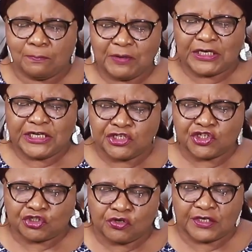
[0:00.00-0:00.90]
completely
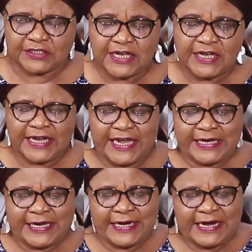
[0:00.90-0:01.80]
destroyed
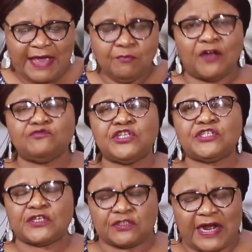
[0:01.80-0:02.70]
in the name of
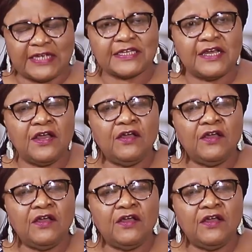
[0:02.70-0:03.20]
Jesus Christ.